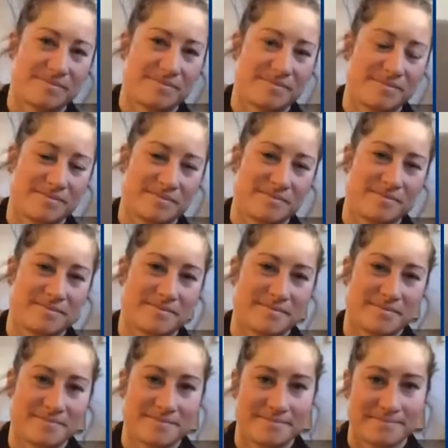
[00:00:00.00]

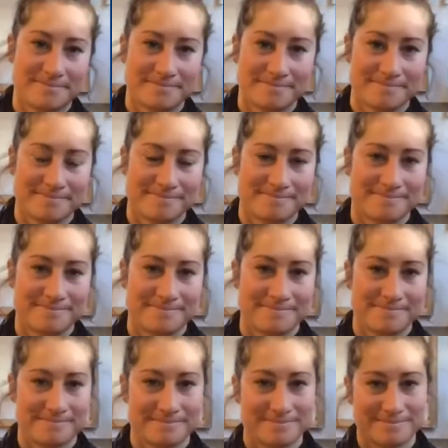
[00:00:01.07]

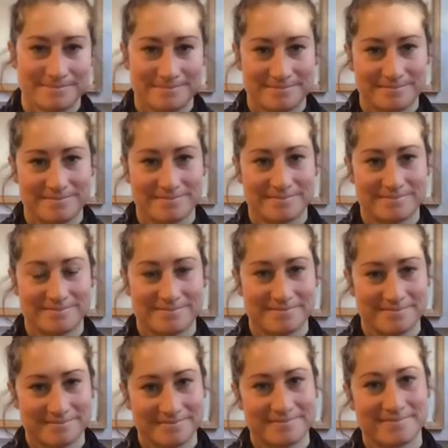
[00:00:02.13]

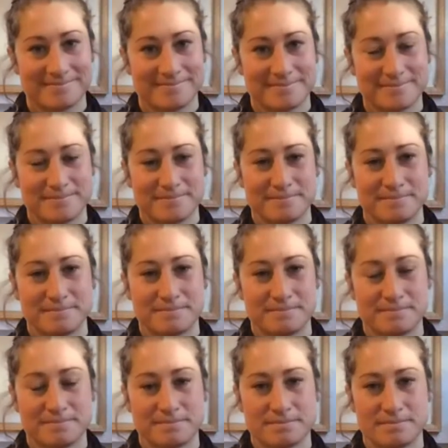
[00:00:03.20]

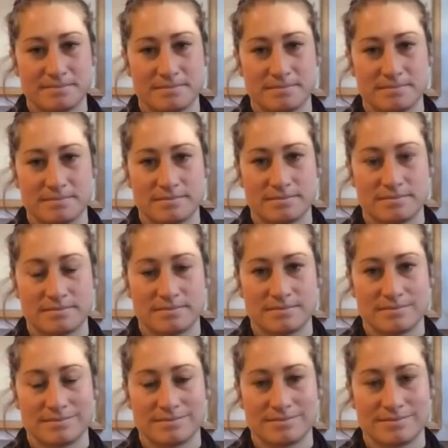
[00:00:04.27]

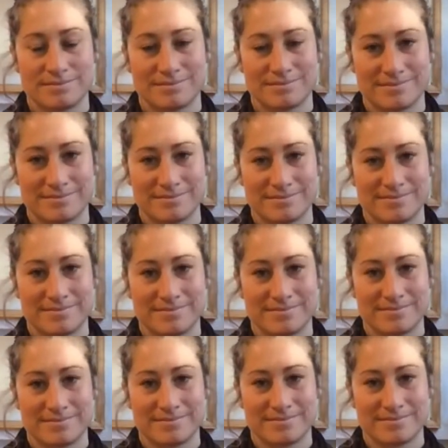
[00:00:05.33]

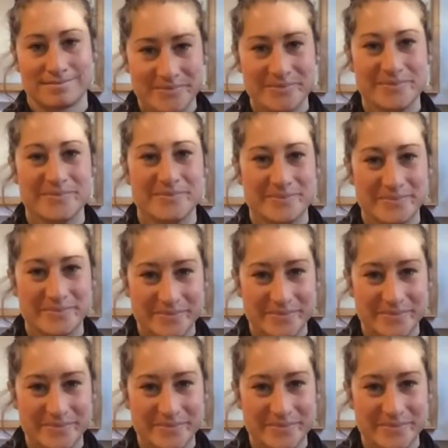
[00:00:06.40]
No words are spoken by the person on screen.